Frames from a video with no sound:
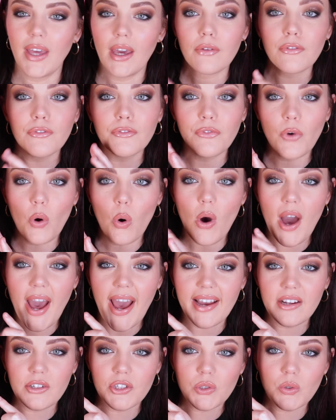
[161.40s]
get four
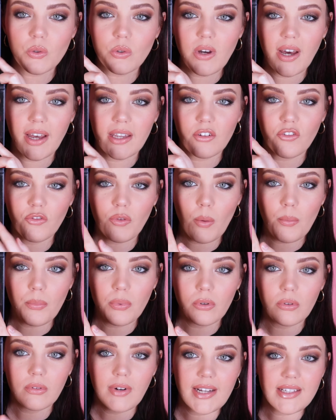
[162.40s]
actual kind of
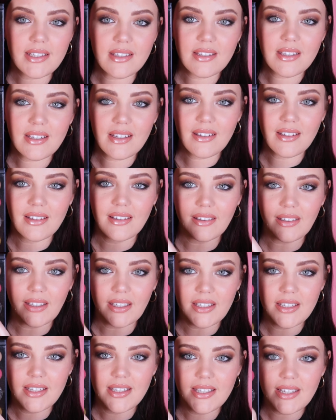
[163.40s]
pressed
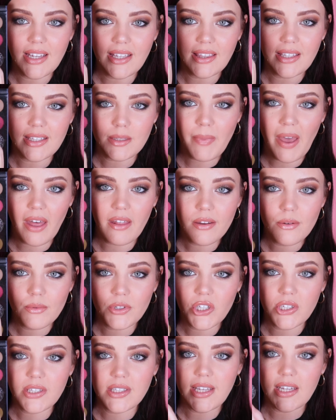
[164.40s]
glitters in this palette,
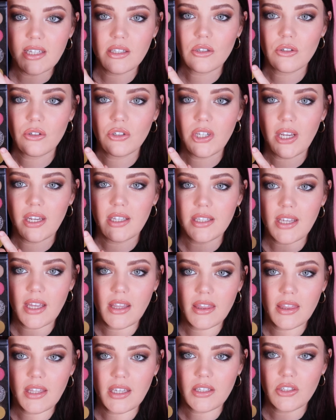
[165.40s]
which is these two shades
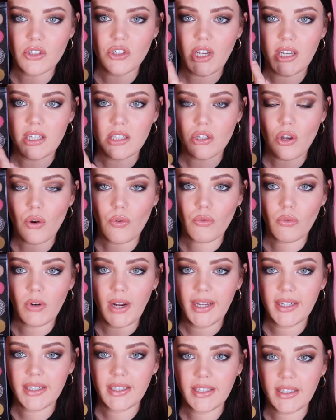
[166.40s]
and these shades
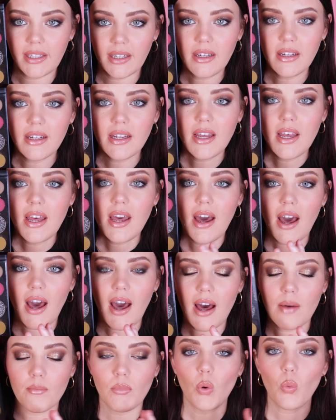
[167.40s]
right here,
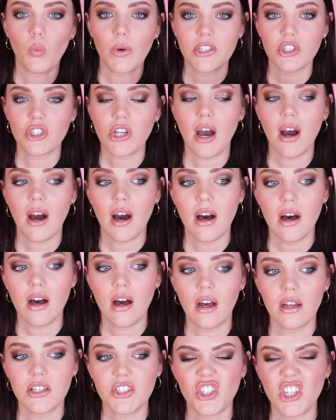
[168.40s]
which
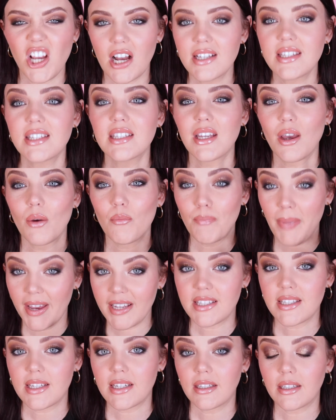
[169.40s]
are just
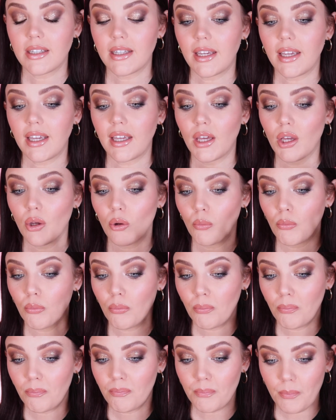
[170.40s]
basically
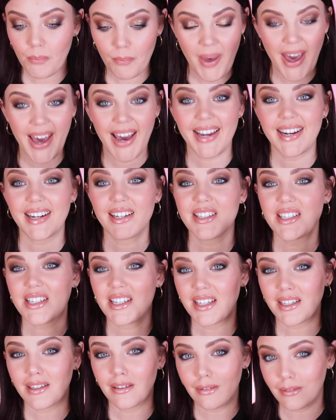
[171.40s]
packed
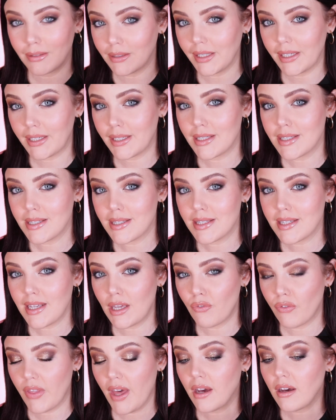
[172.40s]
glitters,
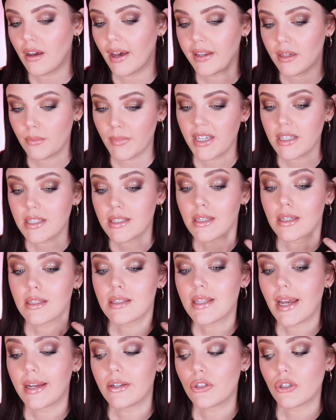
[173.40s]
if that kind of makes
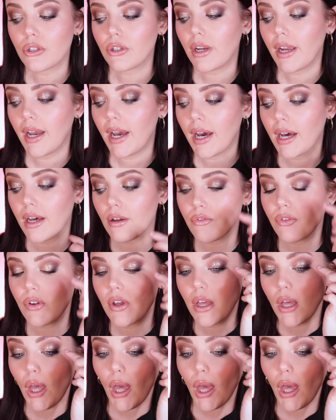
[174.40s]
sense. I do have